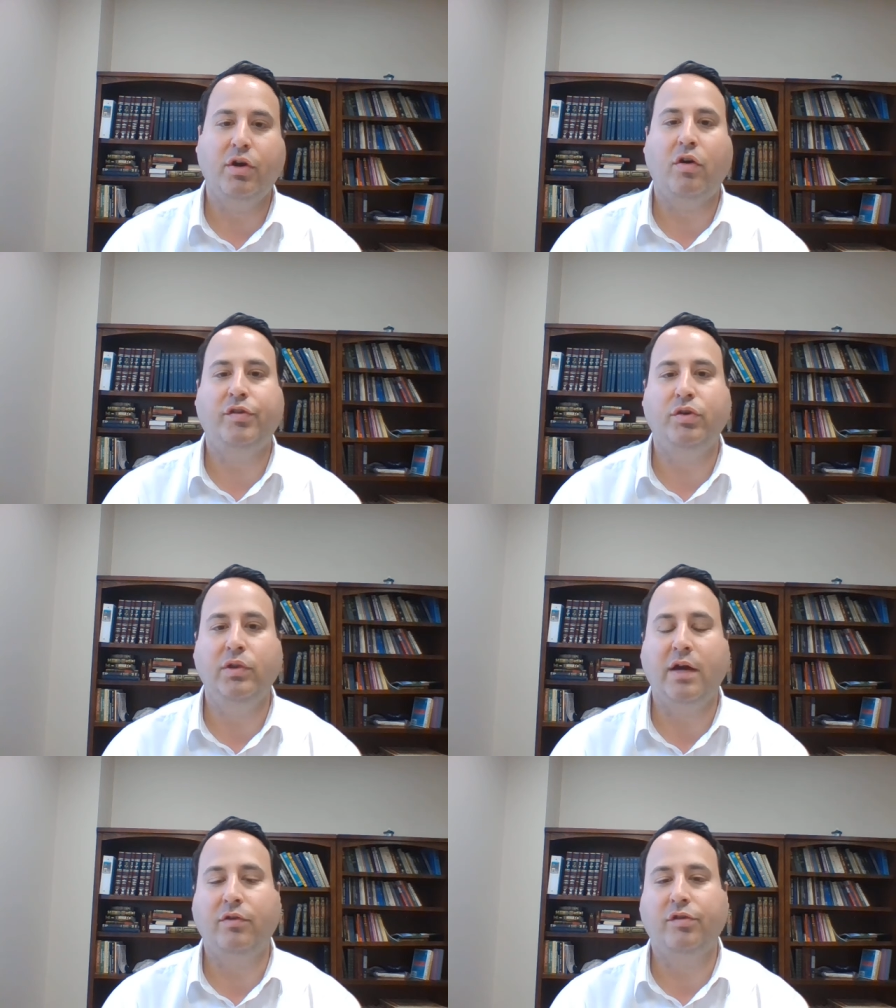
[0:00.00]
are two
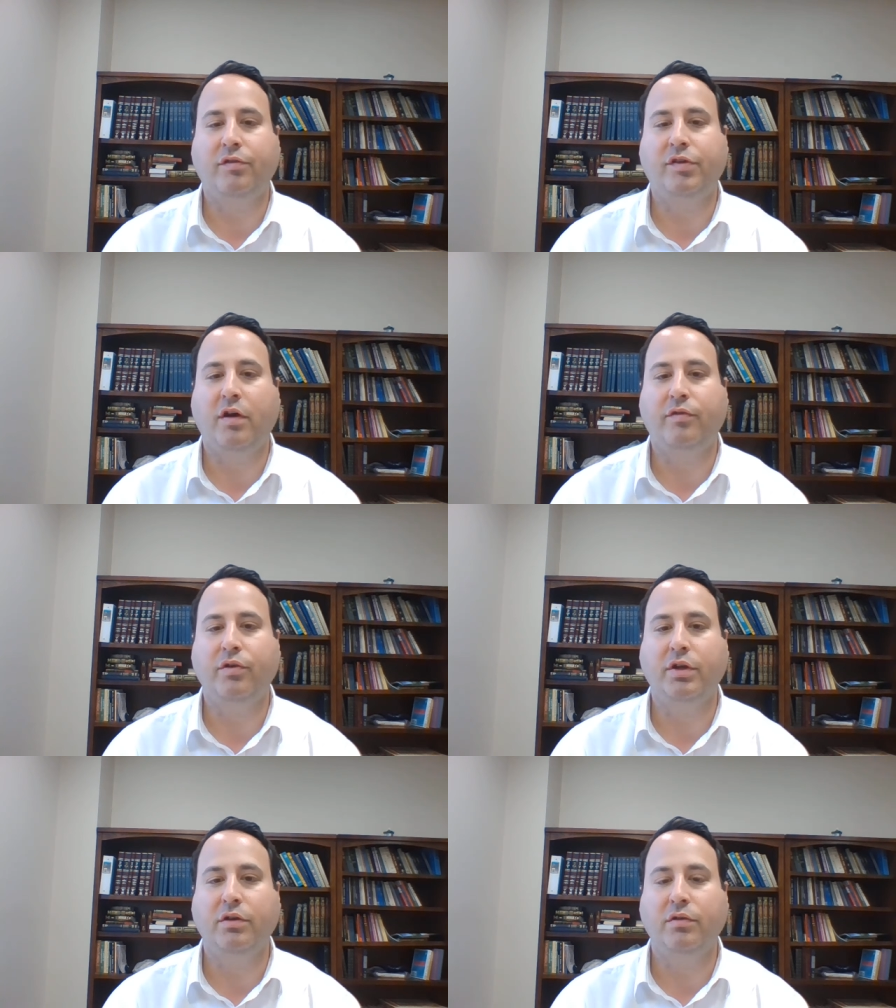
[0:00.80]
levels of
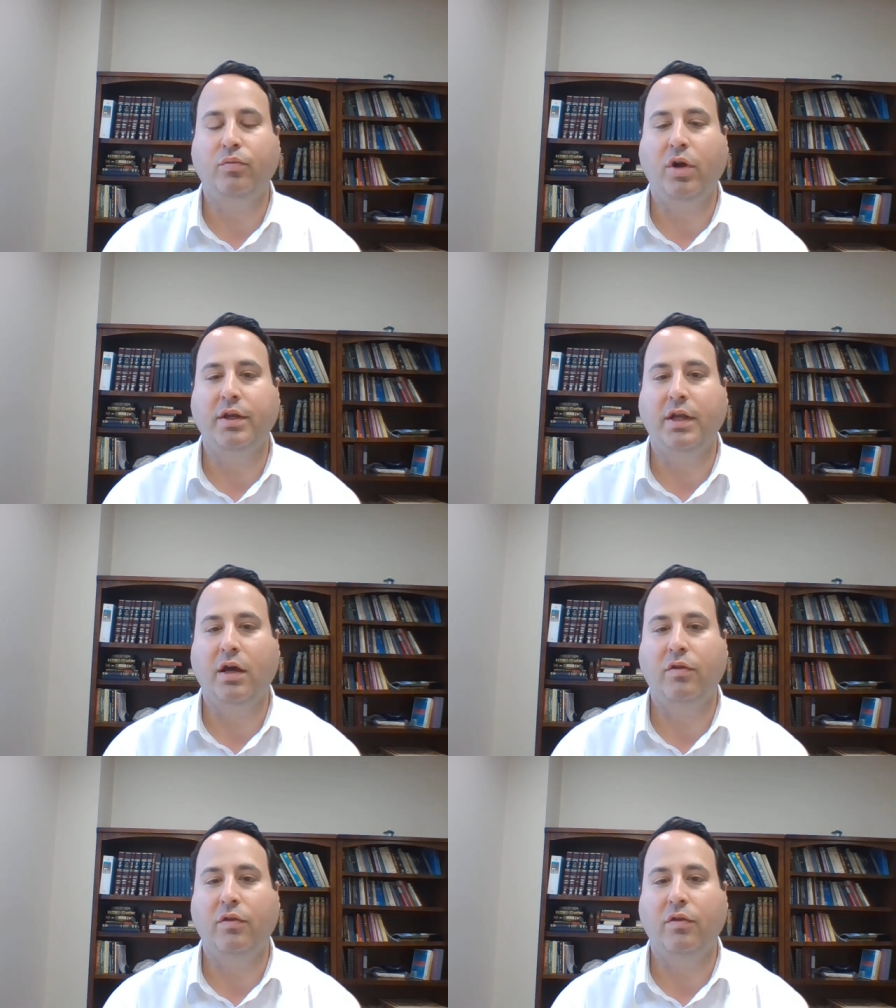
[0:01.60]
suffering right now.